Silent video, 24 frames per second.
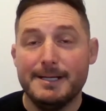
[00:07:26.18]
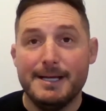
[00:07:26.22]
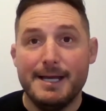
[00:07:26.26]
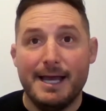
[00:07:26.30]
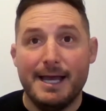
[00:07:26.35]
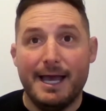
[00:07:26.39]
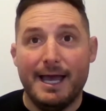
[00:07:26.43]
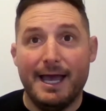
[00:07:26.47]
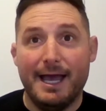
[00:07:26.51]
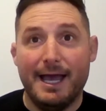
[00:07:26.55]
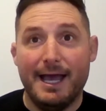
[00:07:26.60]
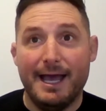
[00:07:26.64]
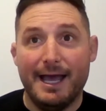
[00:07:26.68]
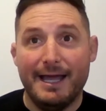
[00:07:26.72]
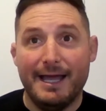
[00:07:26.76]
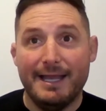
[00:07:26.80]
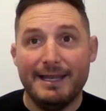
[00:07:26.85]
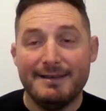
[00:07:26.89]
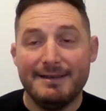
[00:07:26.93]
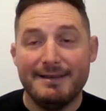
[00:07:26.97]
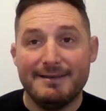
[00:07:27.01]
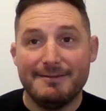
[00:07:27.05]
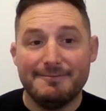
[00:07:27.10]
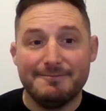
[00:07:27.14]

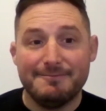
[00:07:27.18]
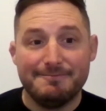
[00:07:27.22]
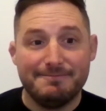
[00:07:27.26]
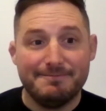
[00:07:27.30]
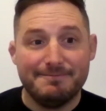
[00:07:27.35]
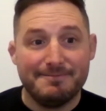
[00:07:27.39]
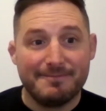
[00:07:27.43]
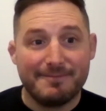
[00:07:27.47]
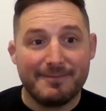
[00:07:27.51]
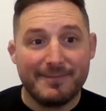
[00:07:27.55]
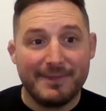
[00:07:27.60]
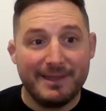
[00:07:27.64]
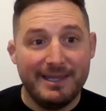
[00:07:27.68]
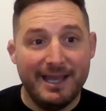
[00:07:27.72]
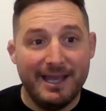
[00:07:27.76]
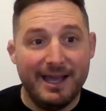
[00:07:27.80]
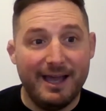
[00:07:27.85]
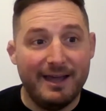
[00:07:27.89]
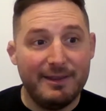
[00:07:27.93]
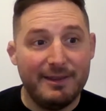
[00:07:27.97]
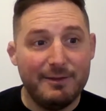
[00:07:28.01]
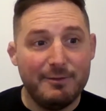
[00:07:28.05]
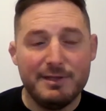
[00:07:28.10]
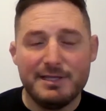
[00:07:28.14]
and
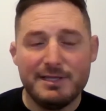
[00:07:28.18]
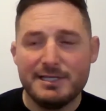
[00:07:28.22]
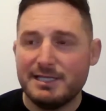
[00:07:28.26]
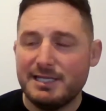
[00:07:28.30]
yeah, was,